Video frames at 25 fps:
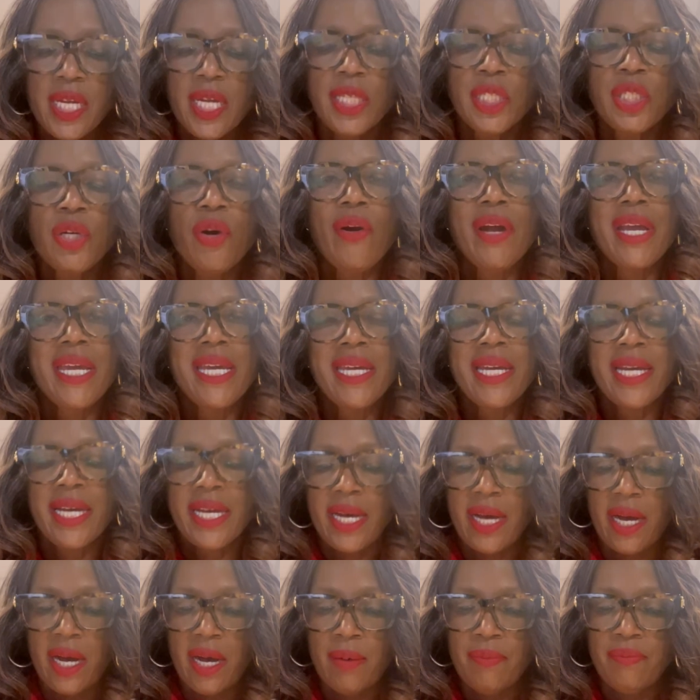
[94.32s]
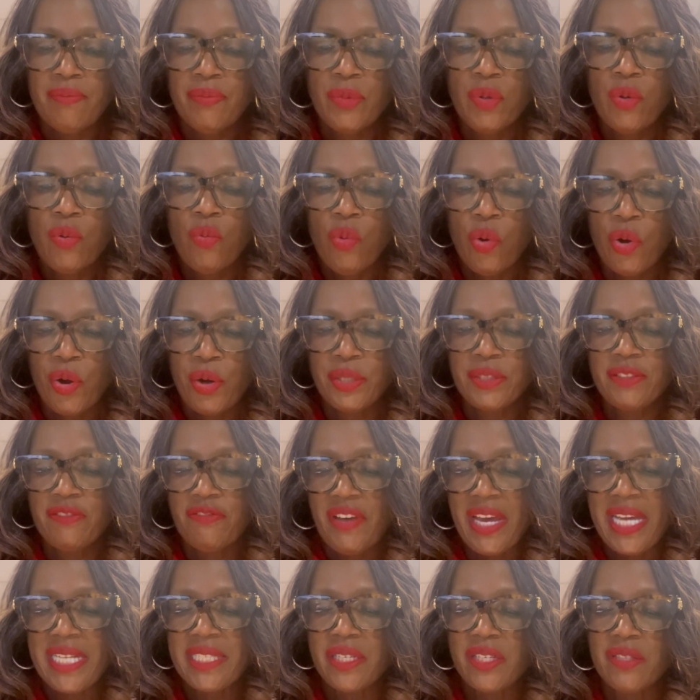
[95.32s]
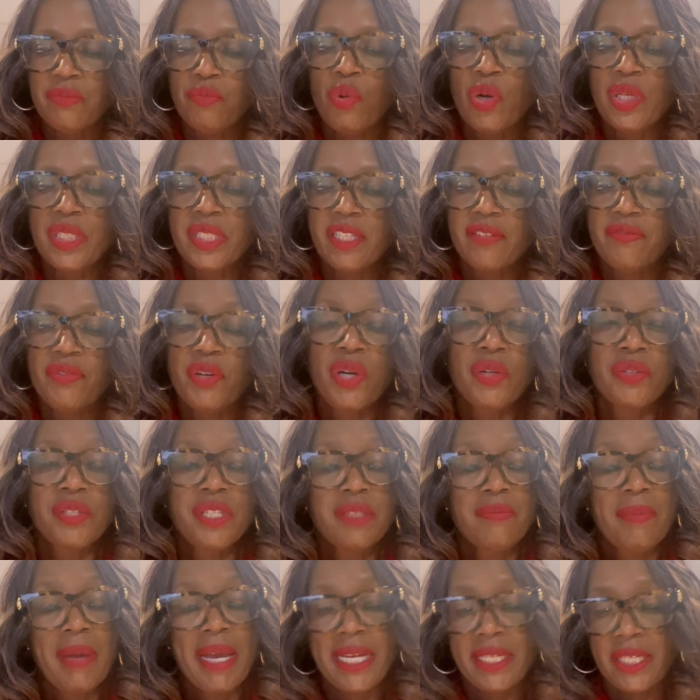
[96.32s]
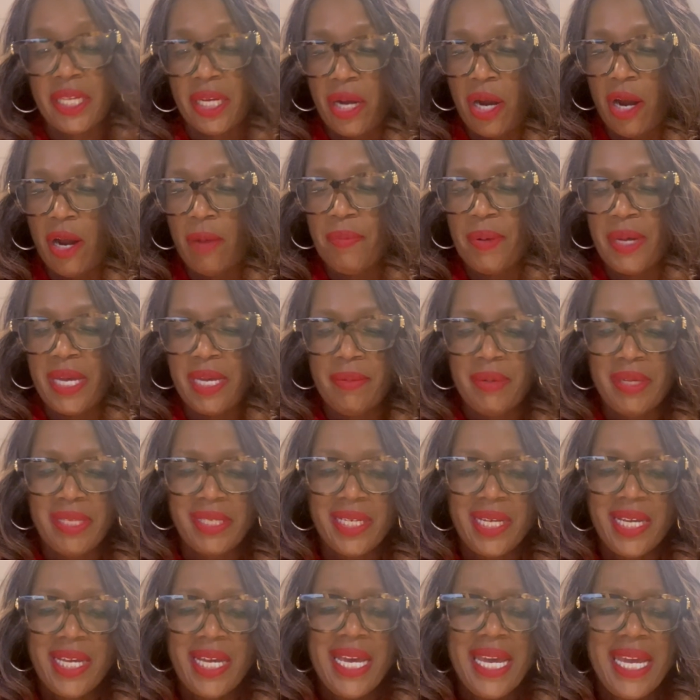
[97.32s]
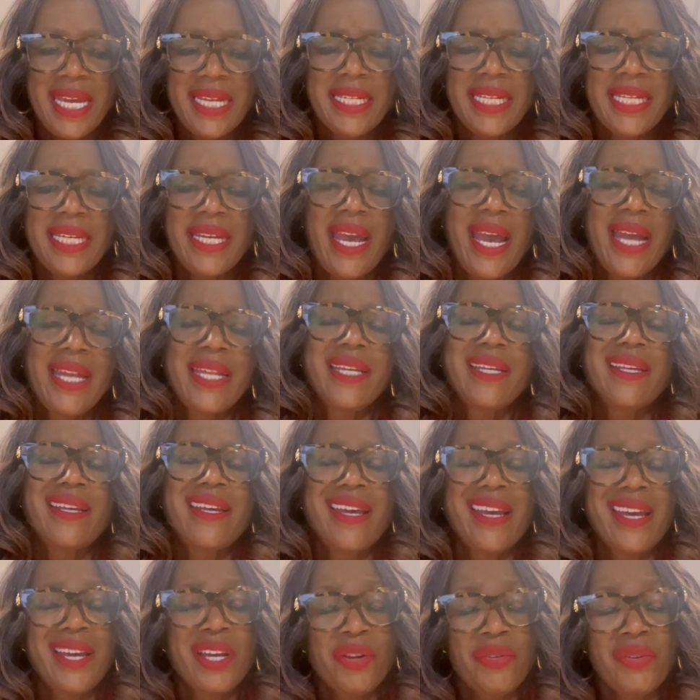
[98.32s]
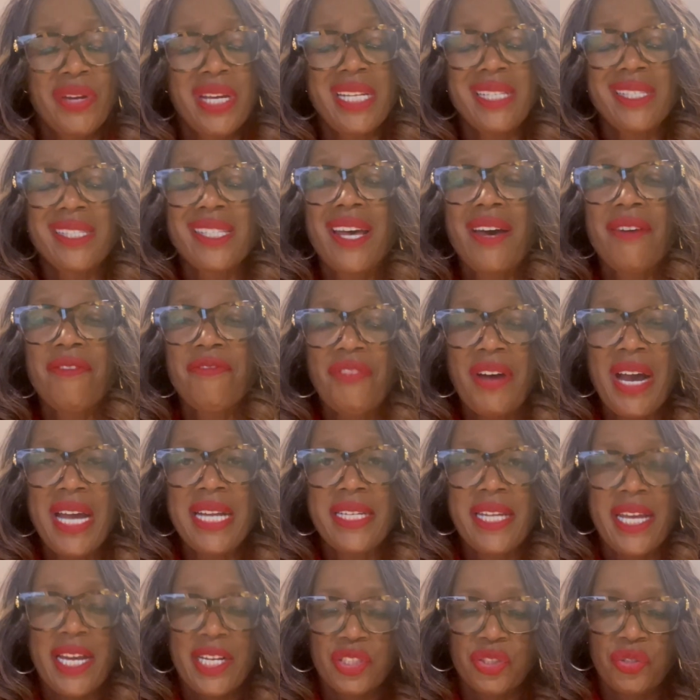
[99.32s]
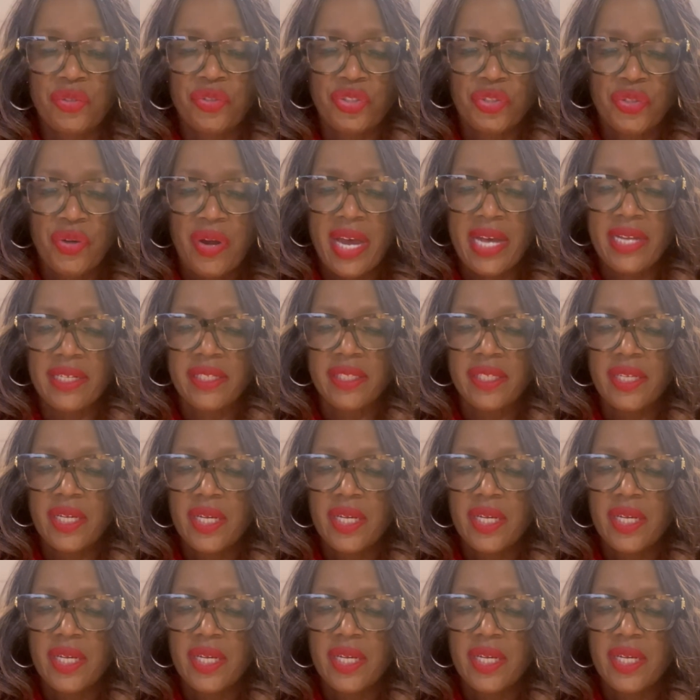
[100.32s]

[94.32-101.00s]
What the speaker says: Lower income work faces more difficulties making their car payments, indicating increased financial stress.